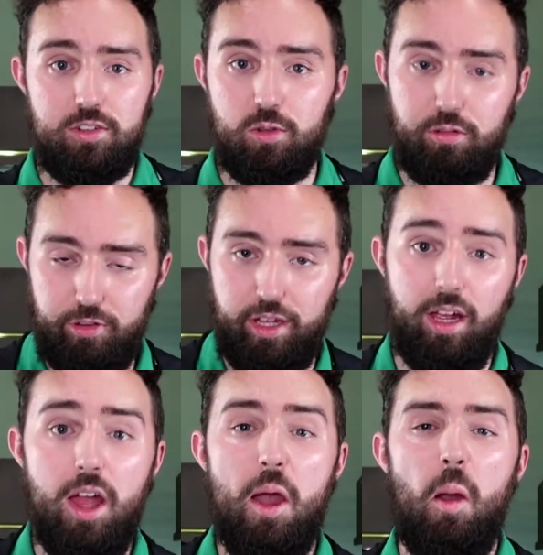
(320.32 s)
that sort of
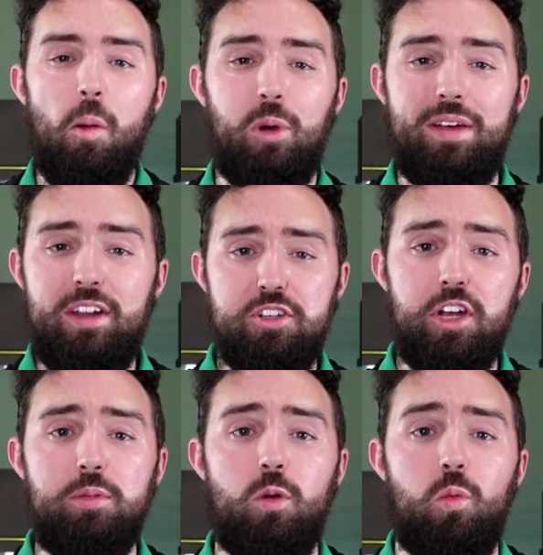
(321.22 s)
thing, but we haven't actually
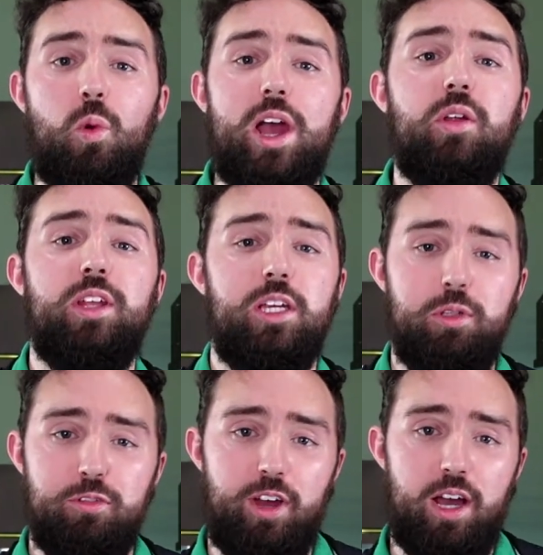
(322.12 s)
talked about where they can
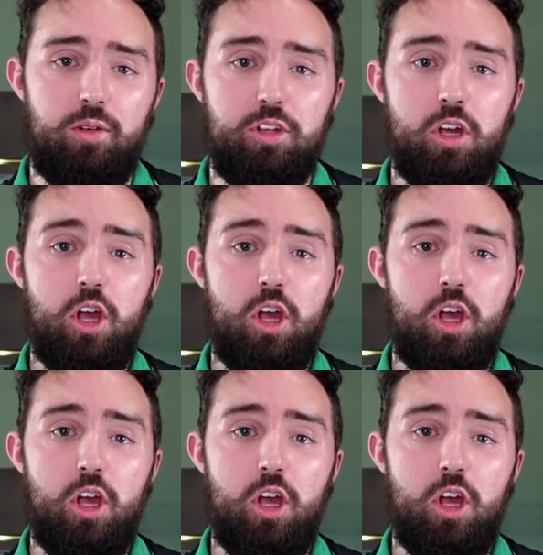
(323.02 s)
be found.